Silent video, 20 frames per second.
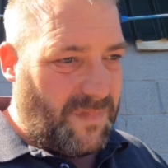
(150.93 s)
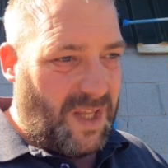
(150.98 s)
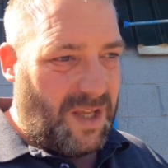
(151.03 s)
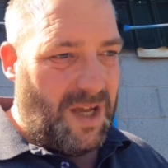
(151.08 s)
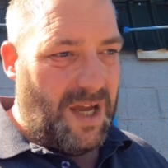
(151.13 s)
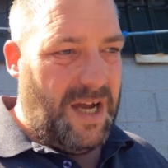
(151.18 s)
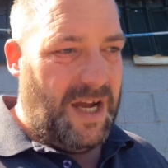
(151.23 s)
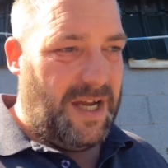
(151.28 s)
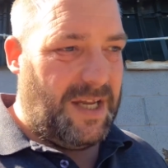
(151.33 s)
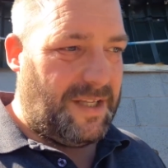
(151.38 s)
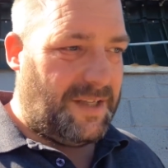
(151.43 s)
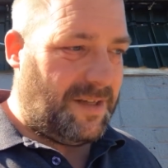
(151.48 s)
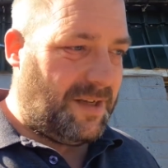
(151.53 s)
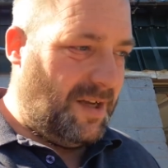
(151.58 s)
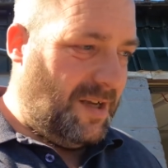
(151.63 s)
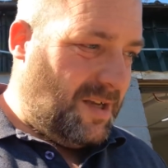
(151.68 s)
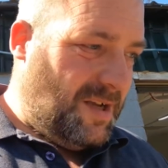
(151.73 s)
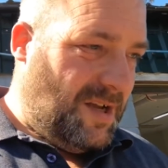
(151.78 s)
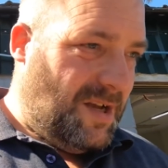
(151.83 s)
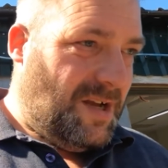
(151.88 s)
and
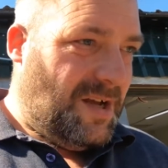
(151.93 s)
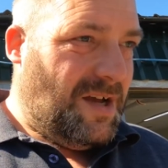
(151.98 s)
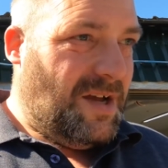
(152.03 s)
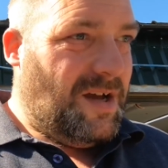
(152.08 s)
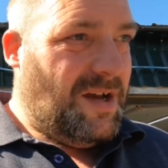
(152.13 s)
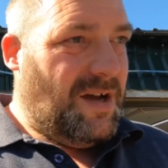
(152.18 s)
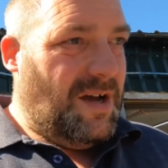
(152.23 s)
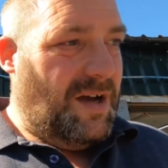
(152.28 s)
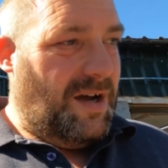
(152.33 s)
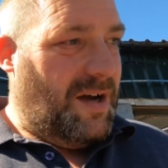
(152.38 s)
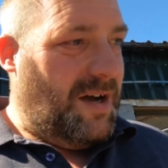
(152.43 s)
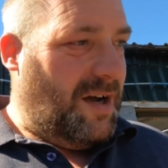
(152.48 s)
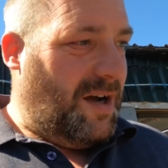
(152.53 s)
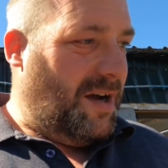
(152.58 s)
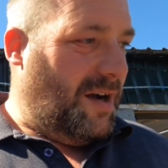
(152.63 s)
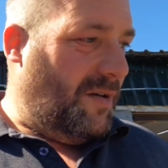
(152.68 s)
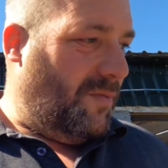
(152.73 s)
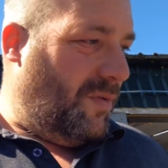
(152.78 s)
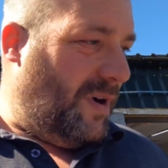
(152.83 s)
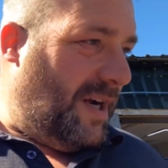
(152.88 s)

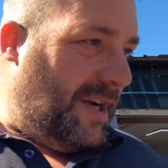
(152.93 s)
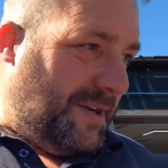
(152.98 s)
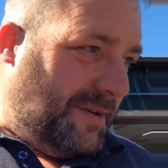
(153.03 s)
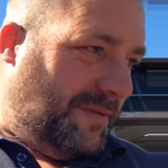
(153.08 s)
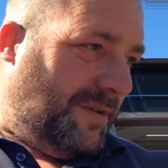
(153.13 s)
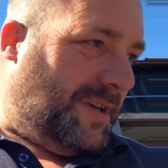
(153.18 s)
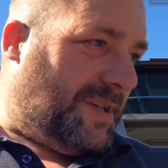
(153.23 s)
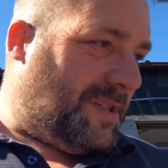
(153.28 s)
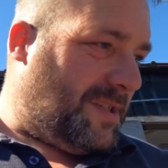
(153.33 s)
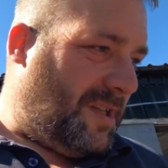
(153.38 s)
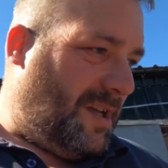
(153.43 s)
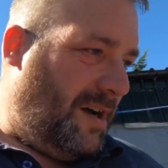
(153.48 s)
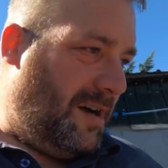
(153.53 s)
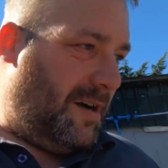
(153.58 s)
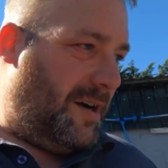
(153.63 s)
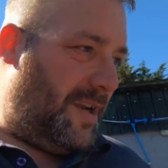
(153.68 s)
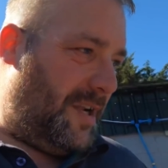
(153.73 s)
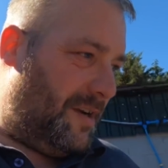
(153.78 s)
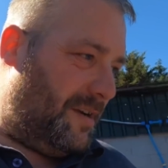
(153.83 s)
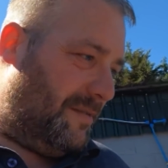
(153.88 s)
where do I
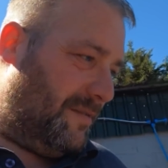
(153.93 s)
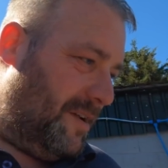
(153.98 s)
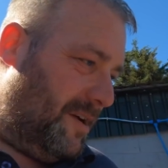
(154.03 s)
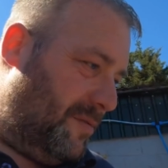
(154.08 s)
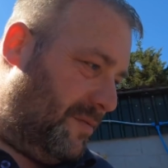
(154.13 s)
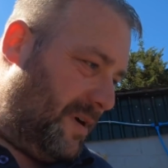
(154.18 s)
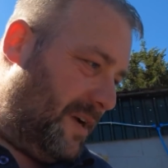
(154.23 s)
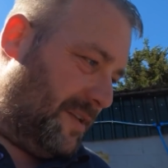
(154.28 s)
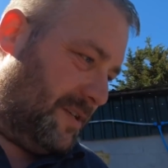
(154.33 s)
start? I don't even know where